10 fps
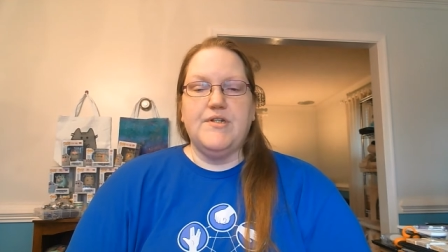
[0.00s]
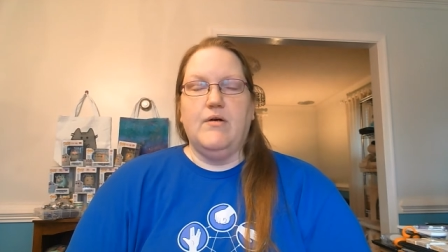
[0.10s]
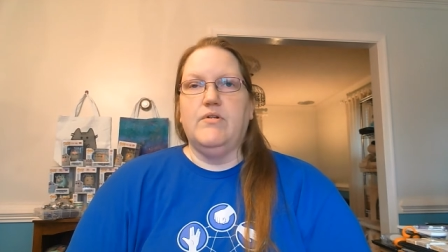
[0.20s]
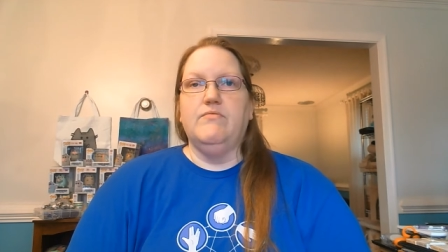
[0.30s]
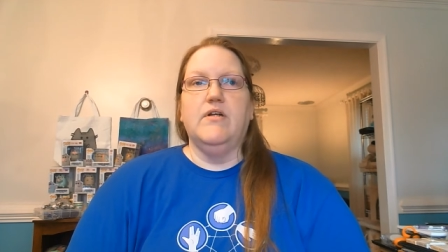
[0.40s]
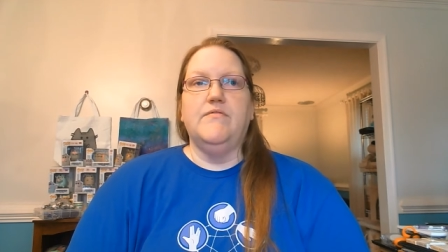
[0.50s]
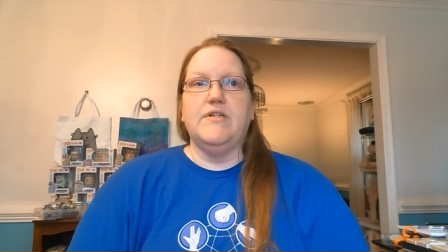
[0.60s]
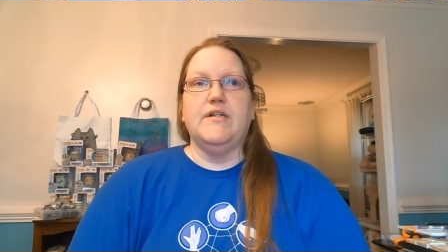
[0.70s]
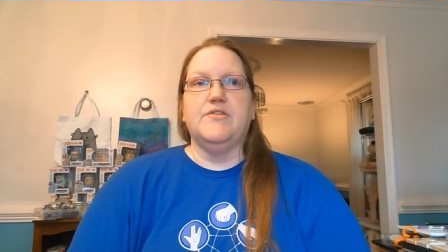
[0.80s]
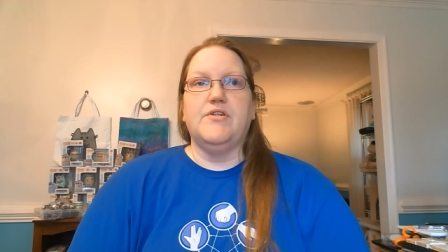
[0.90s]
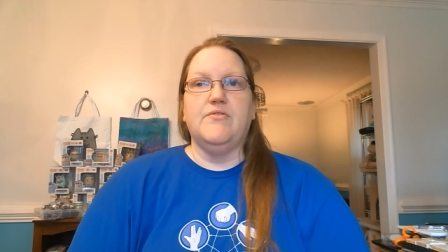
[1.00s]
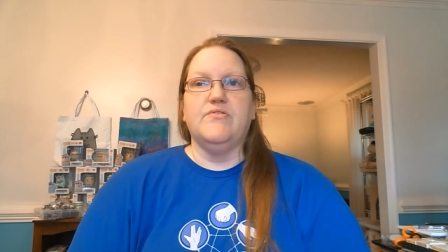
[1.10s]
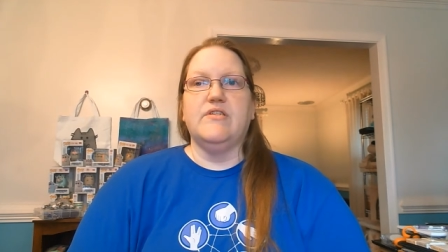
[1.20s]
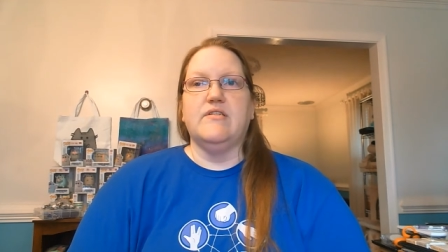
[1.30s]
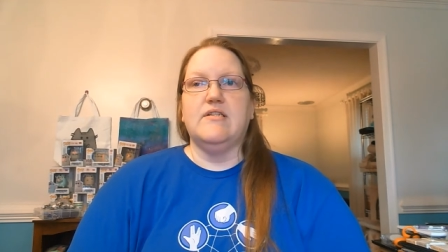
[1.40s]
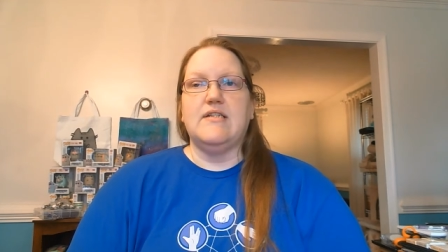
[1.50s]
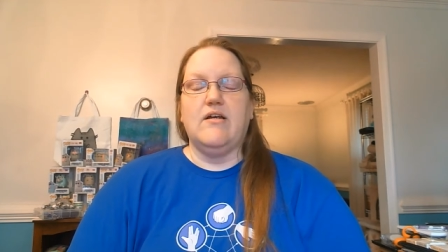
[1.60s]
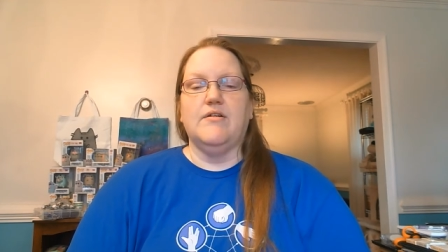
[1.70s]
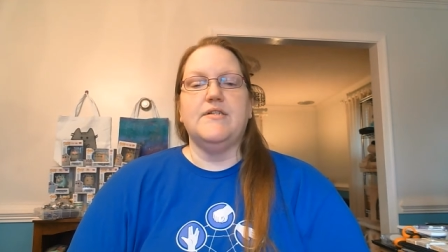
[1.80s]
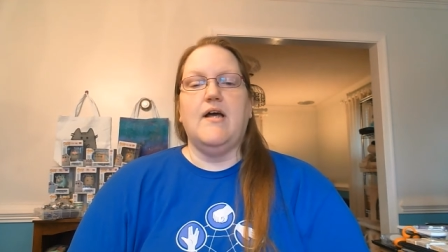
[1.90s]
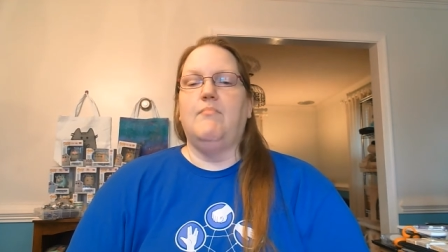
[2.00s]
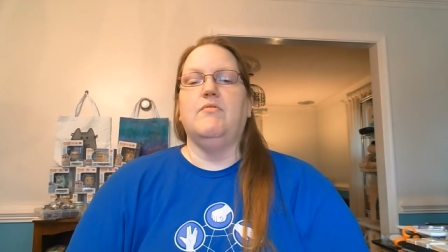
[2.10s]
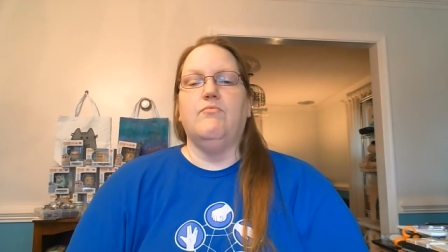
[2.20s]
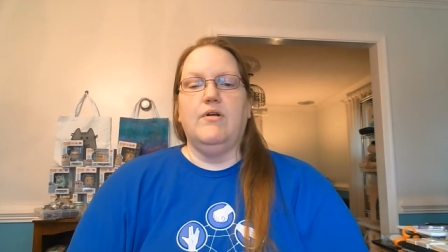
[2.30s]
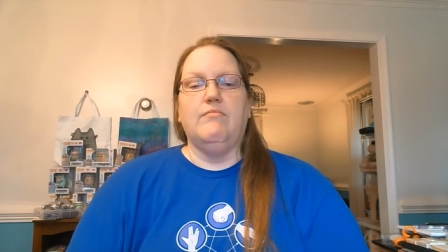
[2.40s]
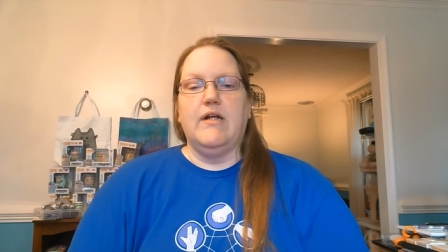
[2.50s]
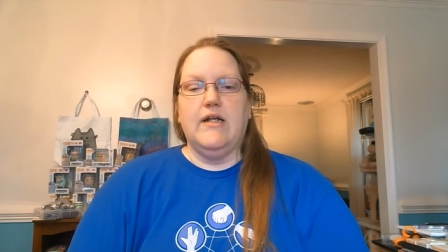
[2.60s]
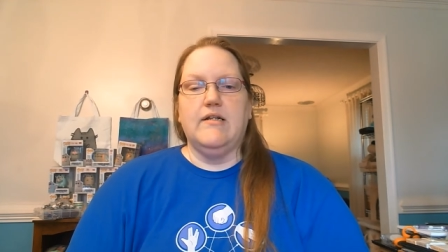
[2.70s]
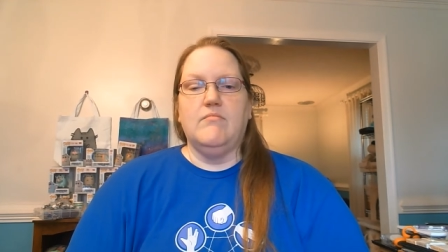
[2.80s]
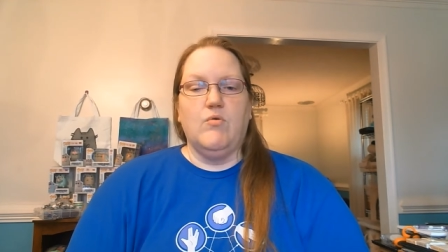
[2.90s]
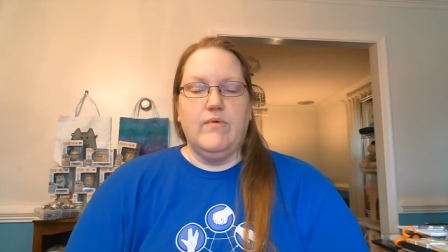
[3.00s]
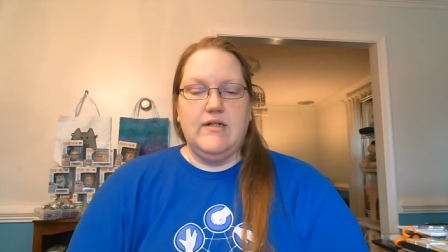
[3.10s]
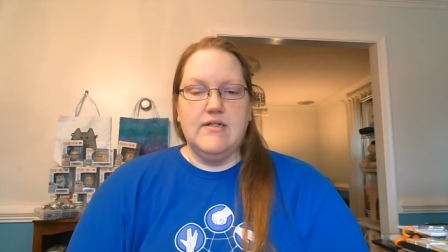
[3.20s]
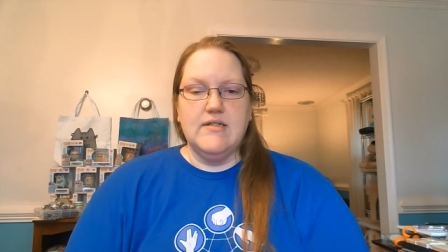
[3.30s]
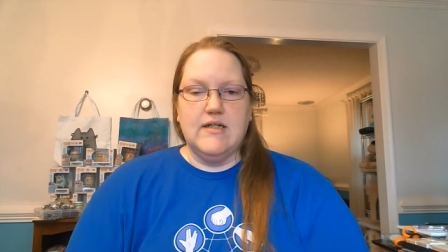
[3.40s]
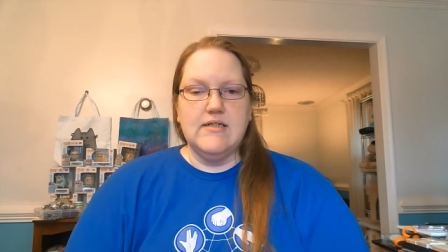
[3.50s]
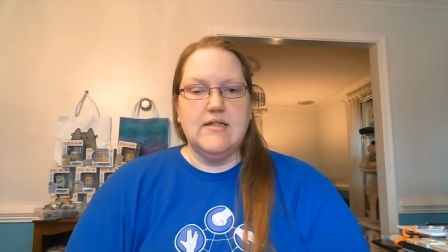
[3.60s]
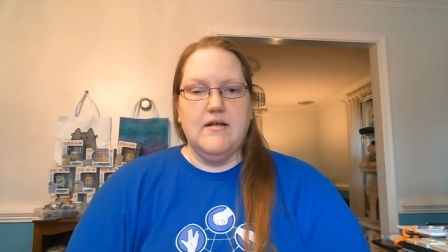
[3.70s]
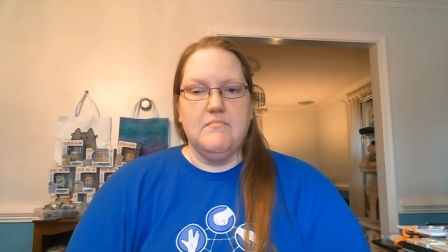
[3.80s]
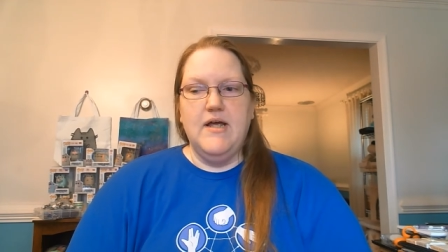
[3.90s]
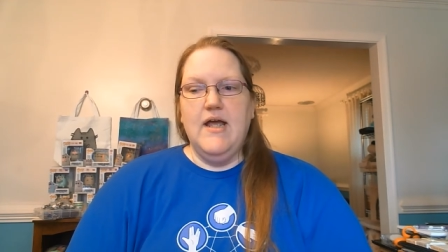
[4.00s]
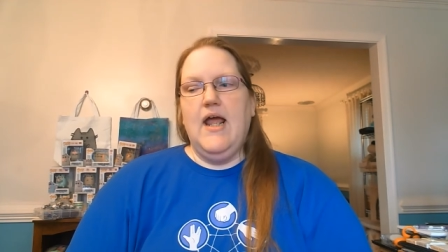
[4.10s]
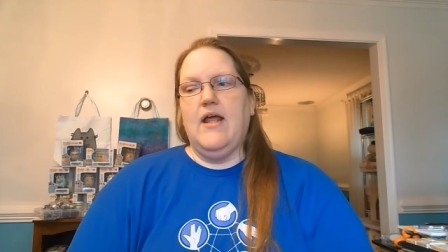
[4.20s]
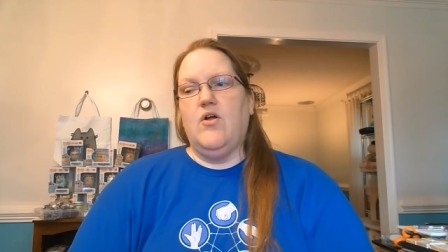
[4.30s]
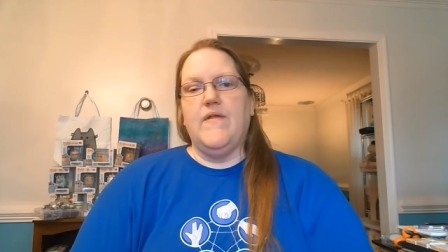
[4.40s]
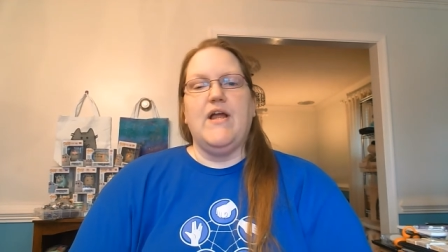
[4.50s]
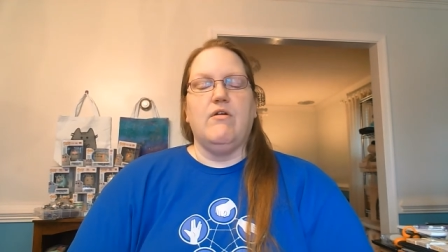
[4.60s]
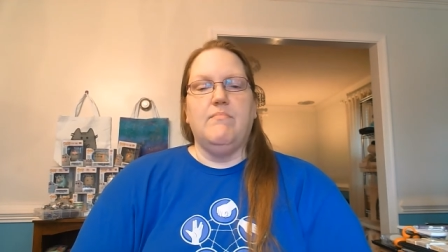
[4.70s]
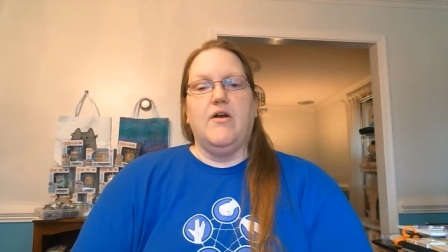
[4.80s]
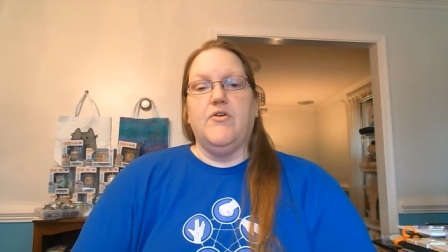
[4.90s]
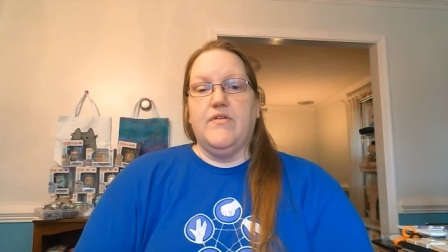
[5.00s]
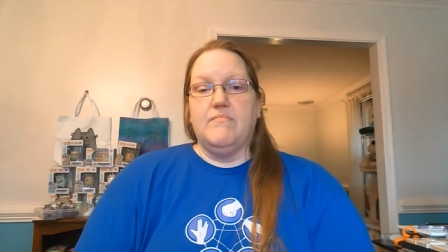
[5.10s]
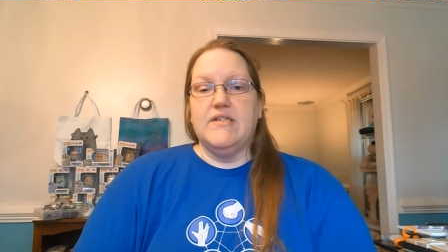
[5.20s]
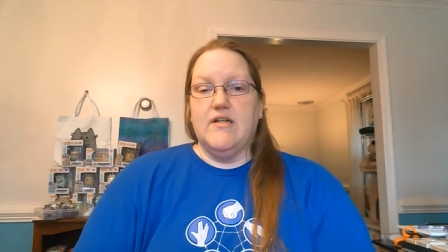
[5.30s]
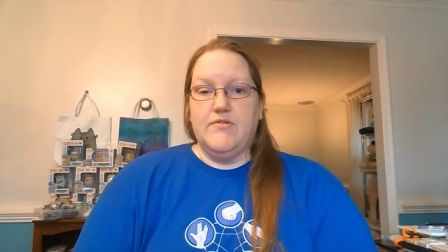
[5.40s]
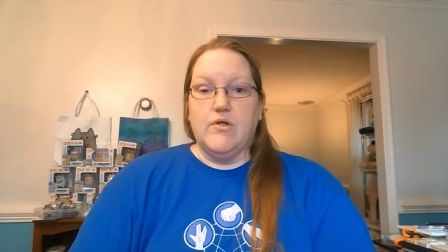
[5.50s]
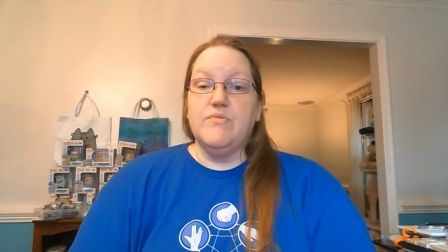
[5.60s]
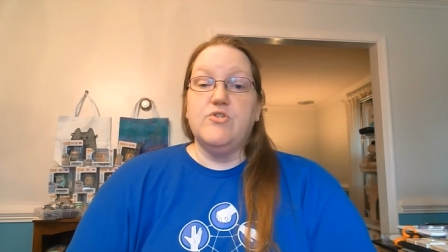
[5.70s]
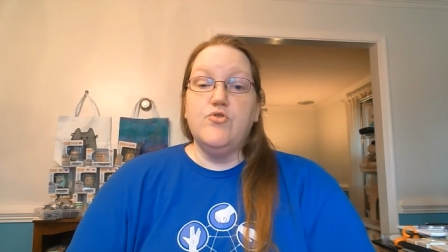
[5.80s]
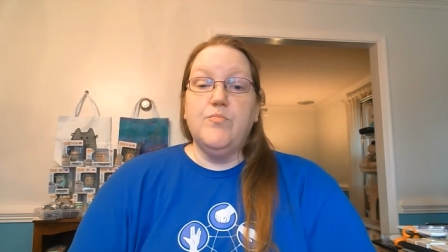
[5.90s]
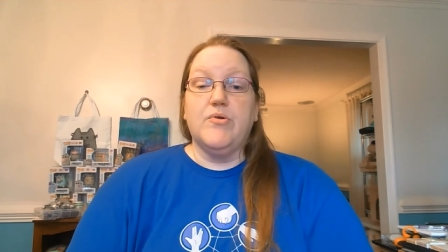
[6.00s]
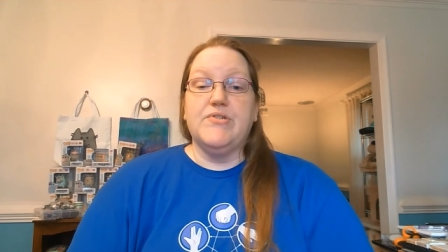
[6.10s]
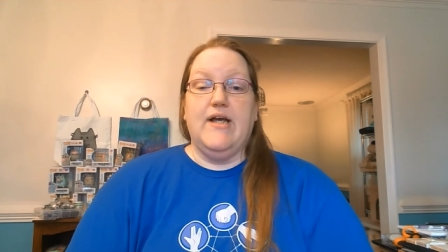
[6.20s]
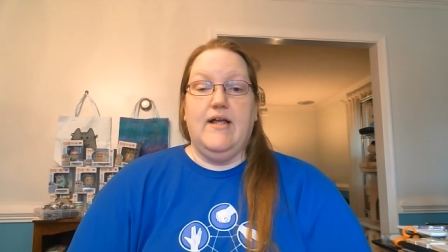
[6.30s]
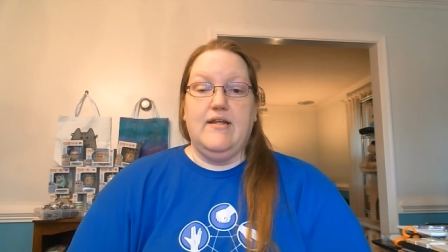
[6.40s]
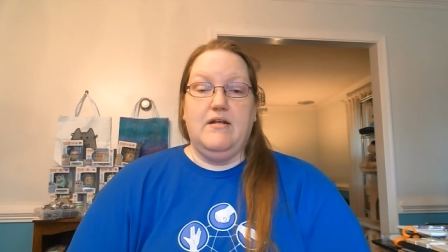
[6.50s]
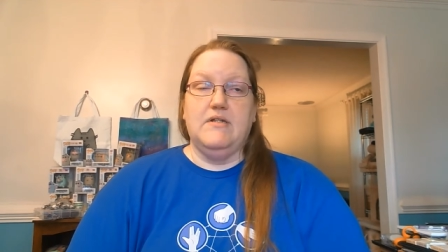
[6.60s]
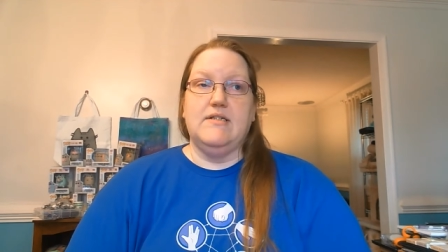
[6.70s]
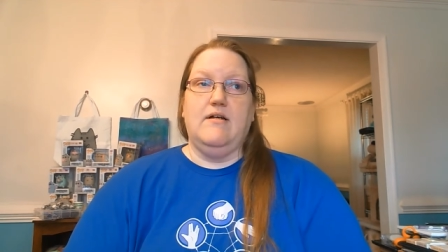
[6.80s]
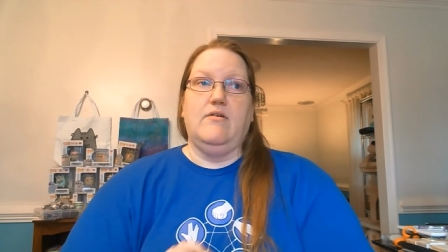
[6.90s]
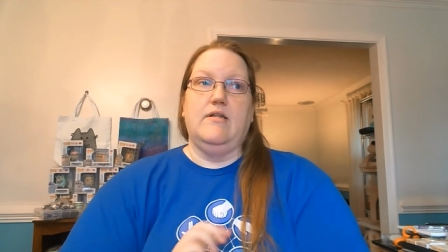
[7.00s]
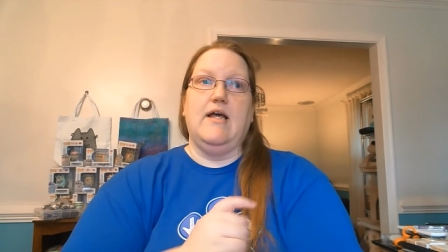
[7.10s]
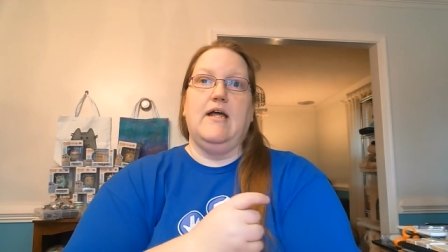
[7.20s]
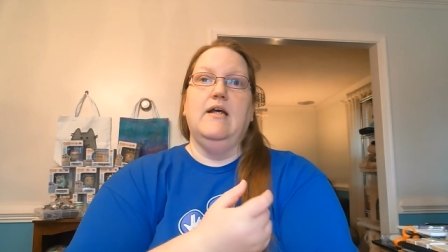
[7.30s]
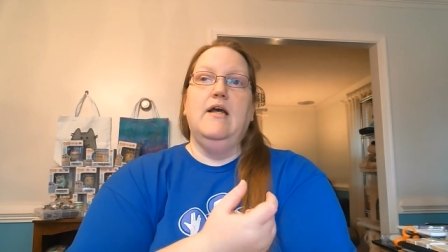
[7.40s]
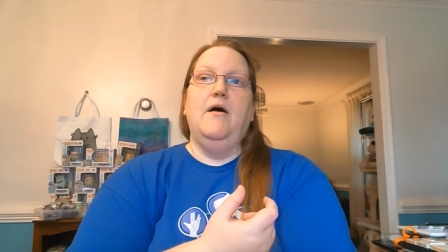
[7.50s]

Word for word: I would have loved an excuse to stay on top of rereading them or re listening to them and all the Harry Potter theme stuff. So I'm super sad that I missed out on that.